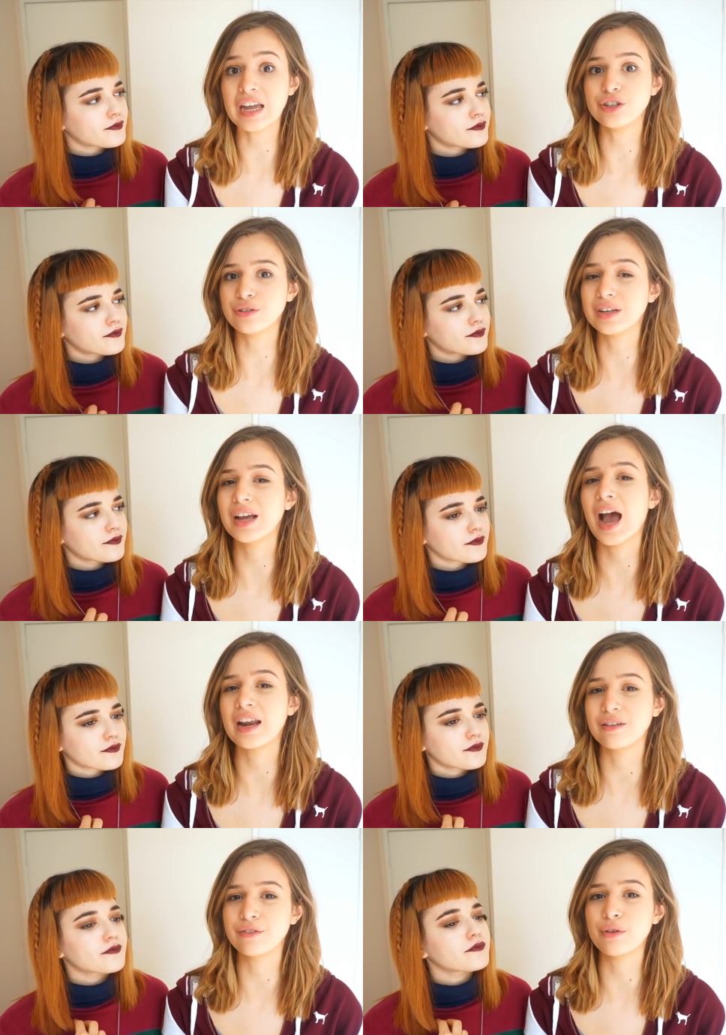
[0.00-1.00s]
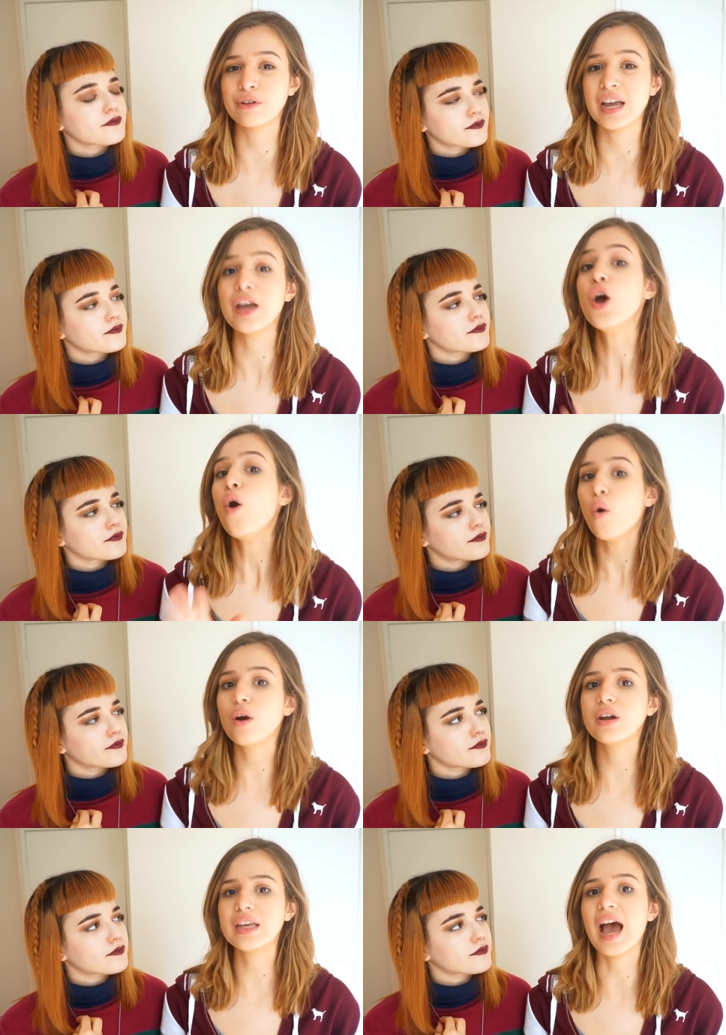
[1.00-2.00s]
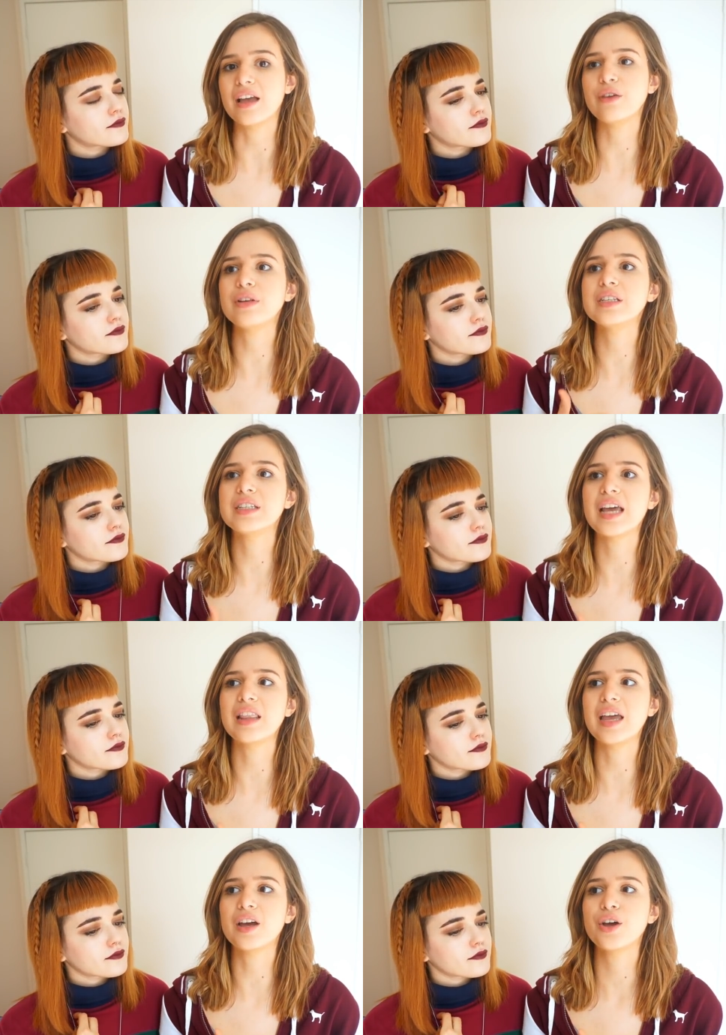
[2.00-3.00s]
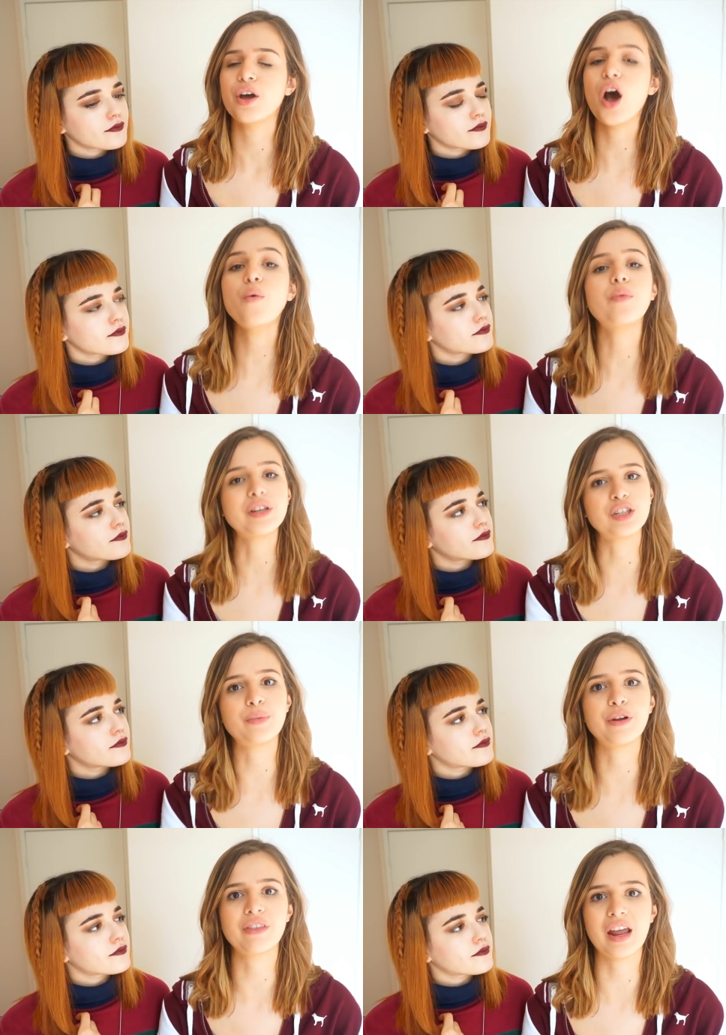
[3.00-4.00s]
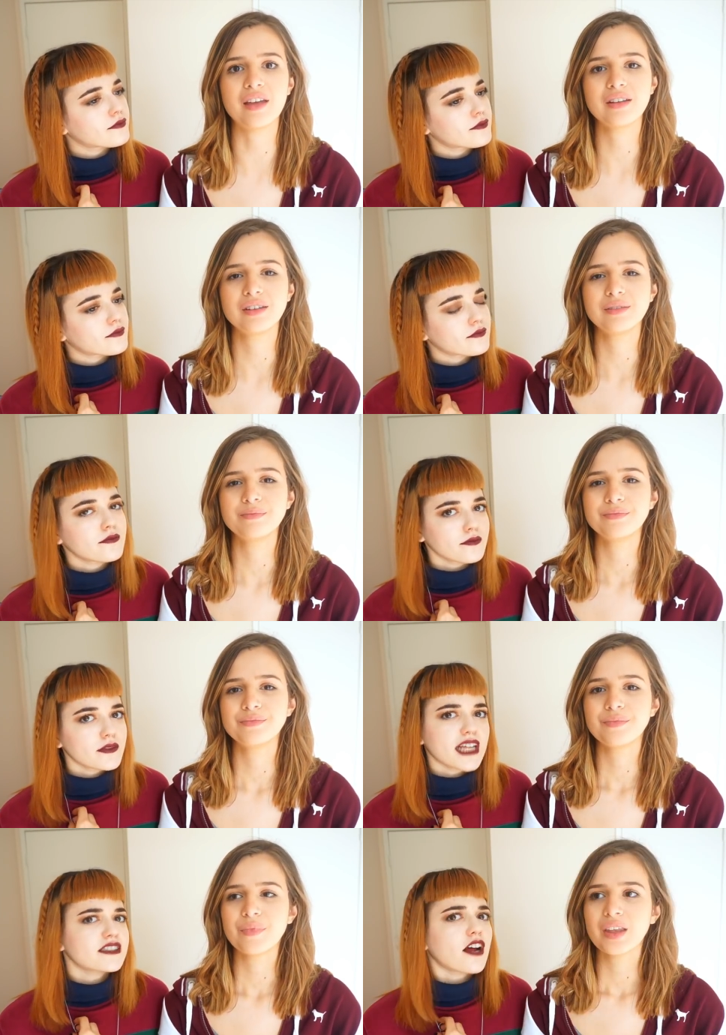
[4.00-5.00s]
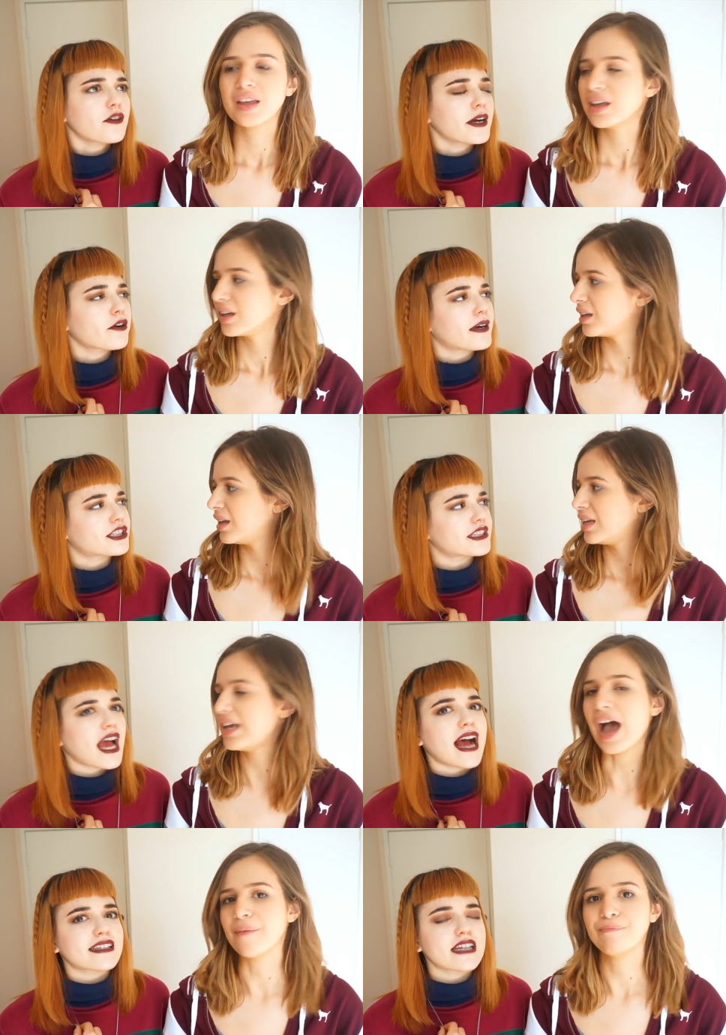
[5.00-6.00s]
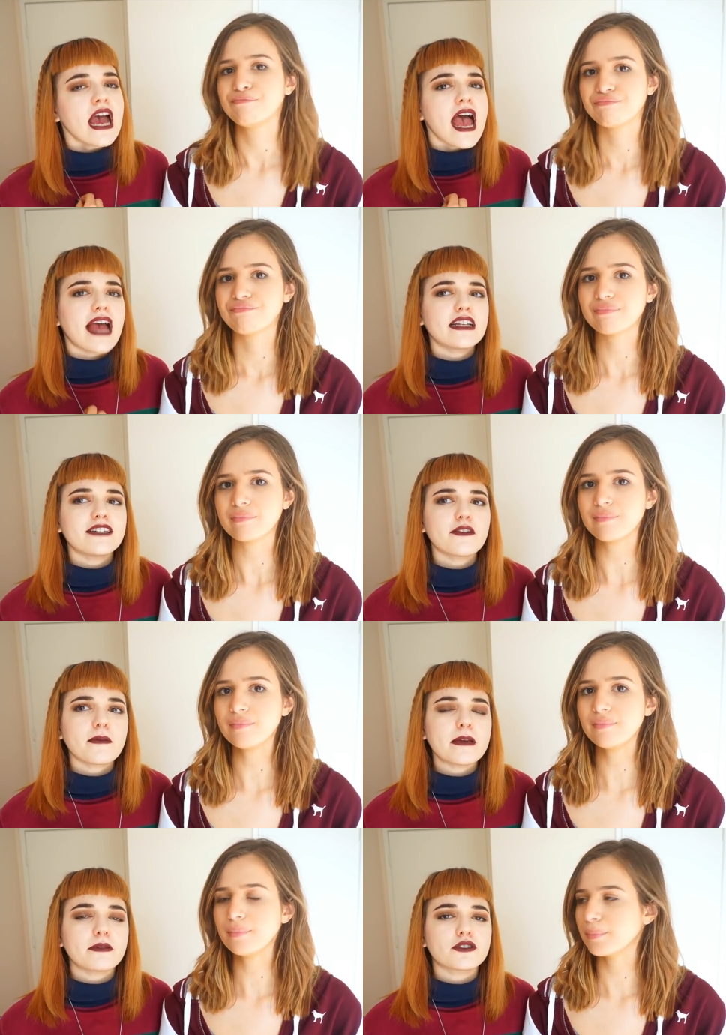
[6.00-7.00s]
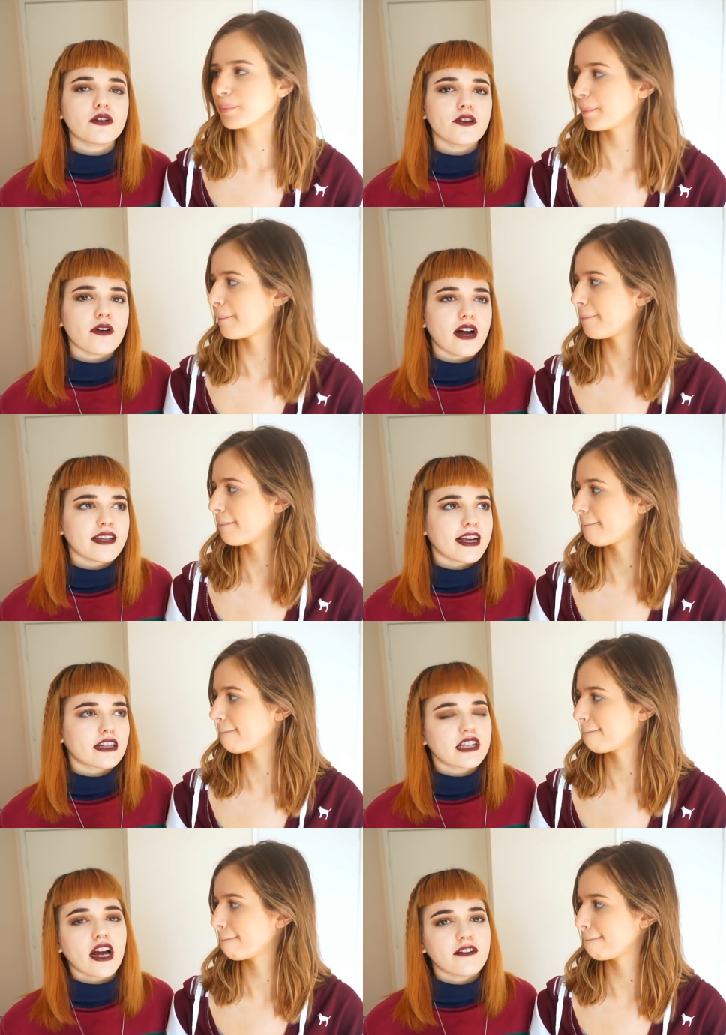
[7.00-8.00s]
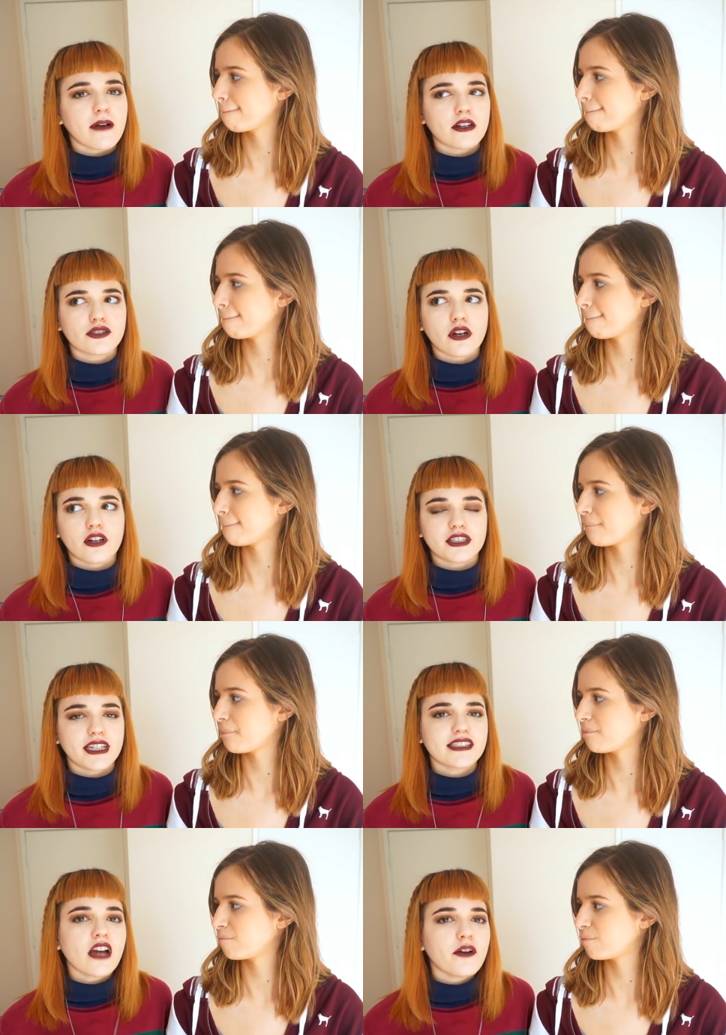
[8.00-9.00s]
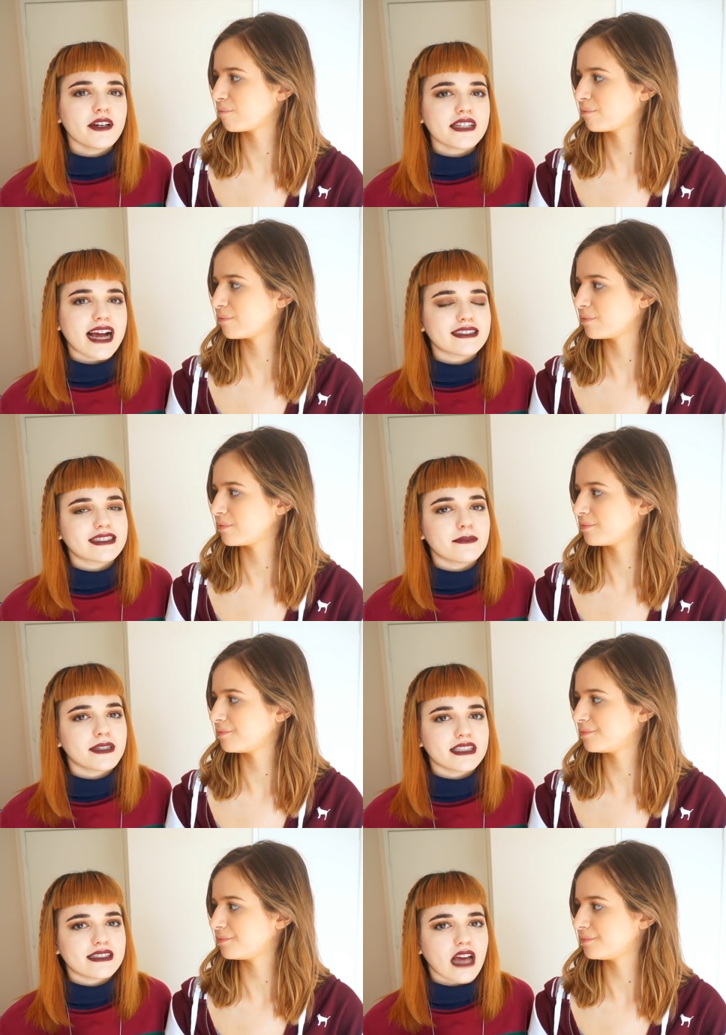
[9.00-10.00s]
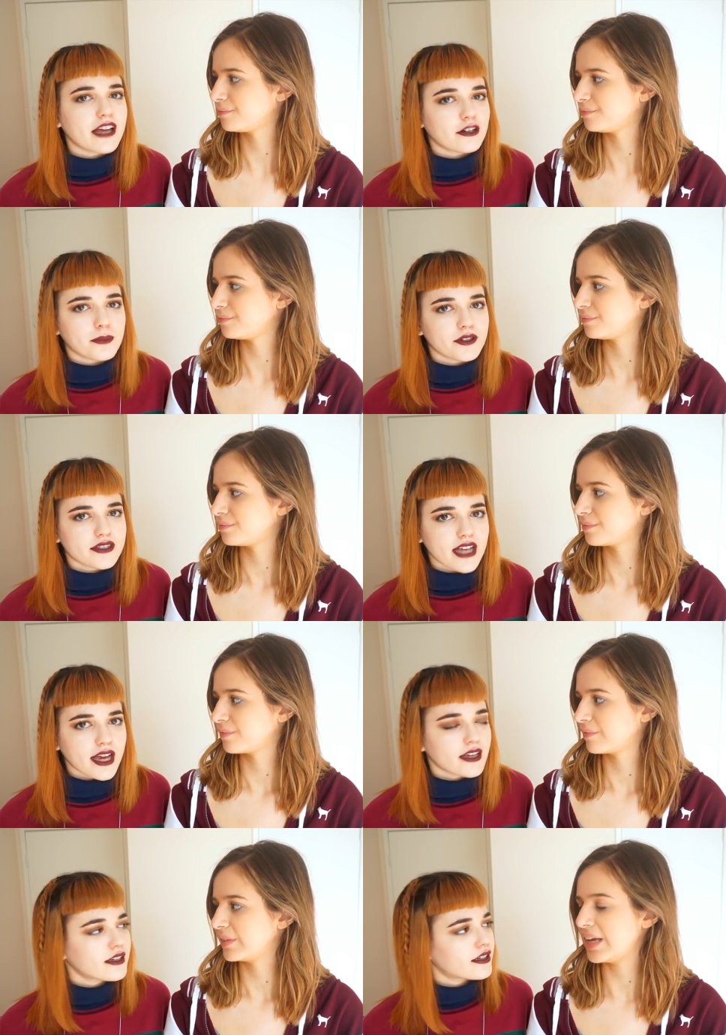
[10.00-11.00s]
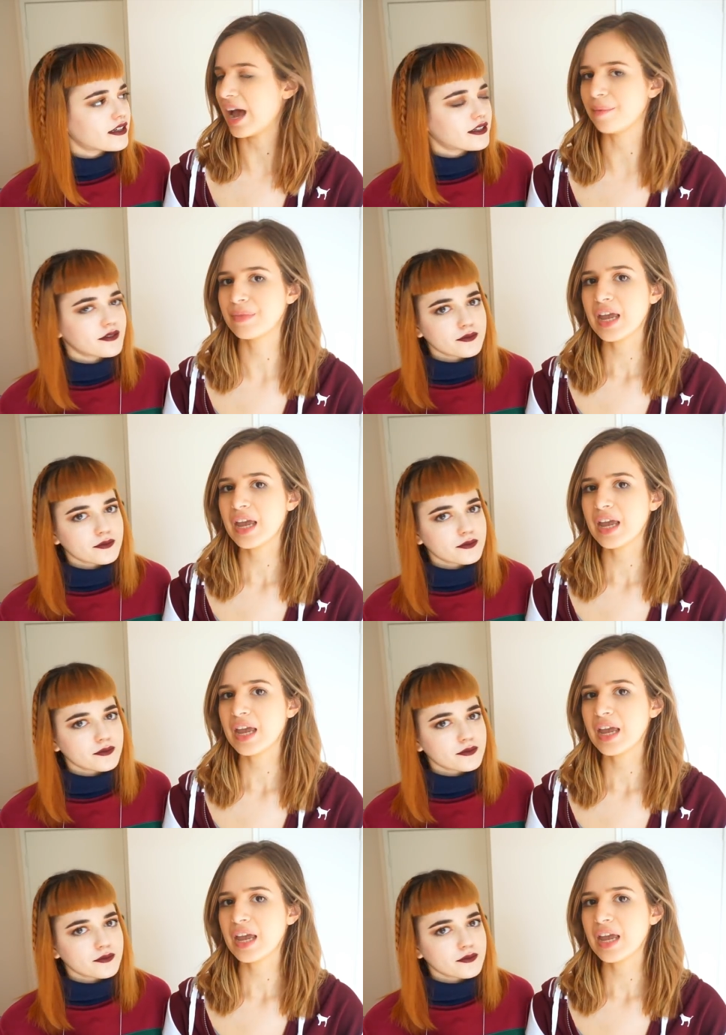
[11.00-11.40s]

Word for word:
Speaker 1: age, you can kind of know their date. Or yeah, you can say like, oh well, when's your birthday? Mm-hmm. That's not a weird question to
Speaker 2: yeah. ask. And even when people don't know uh, like a ton about astrology, it's not weird to ask somebody sign or birthday. Yeah.